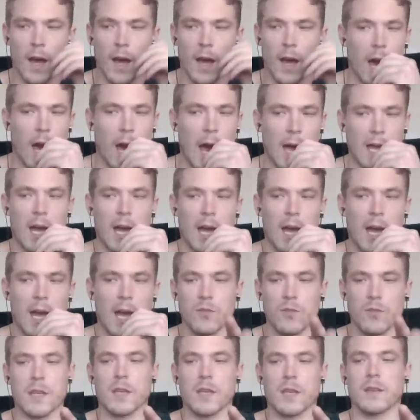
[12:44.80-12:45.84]
I I
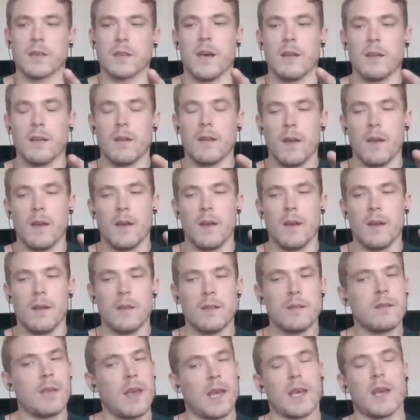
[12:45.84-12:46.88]
do think that
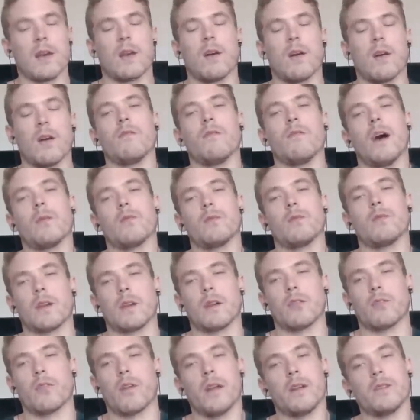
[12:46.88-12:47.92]
taking all of that with
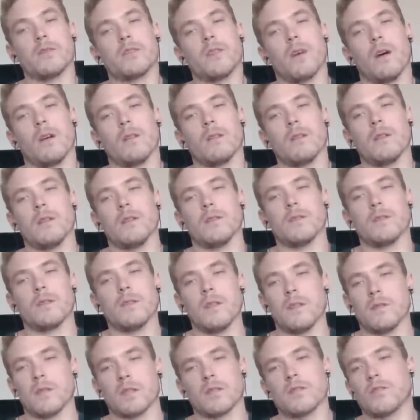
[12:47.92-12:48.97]
like a grain of salt is
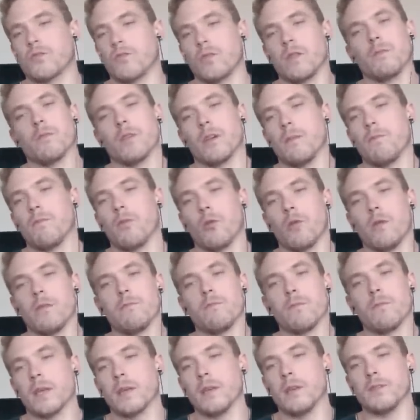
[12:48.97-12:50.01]
is extremely
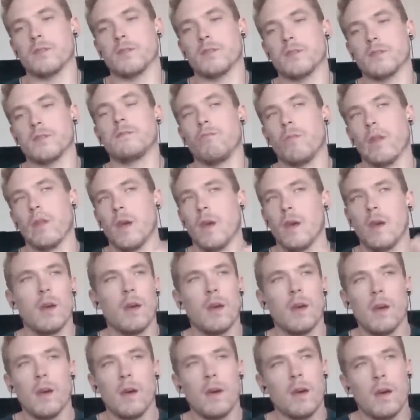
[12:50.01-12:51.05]
important, because
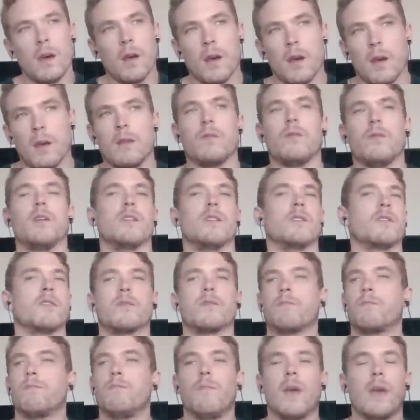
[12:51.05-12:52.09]

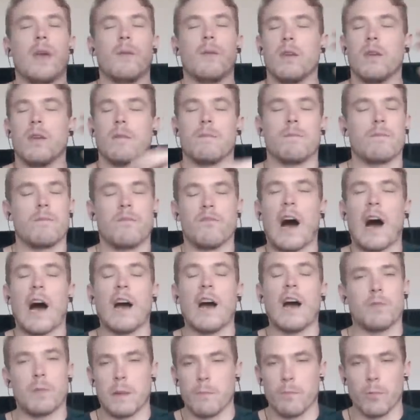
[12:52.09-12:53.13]
there's maybe
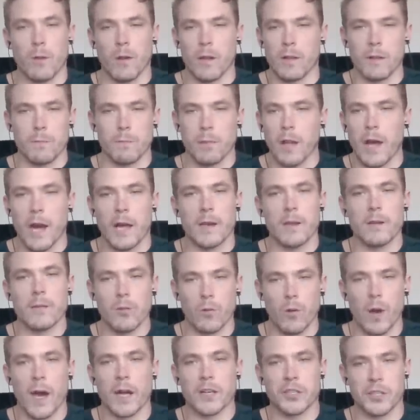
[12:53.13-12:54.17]
five people on the planet
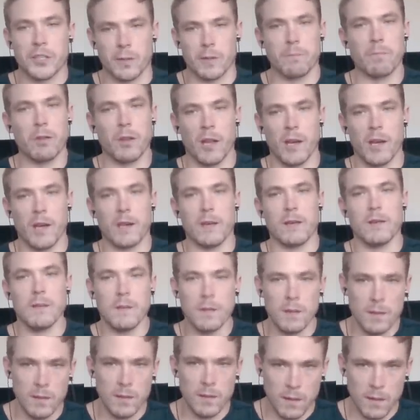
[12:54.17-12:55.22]
who actually play
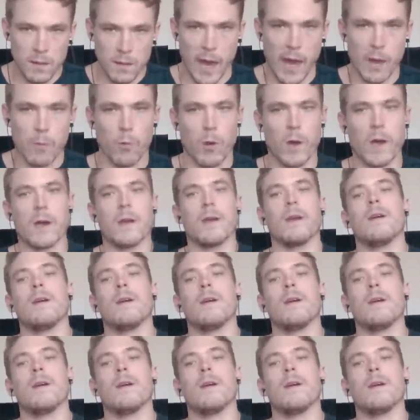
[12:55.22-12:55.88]
that way.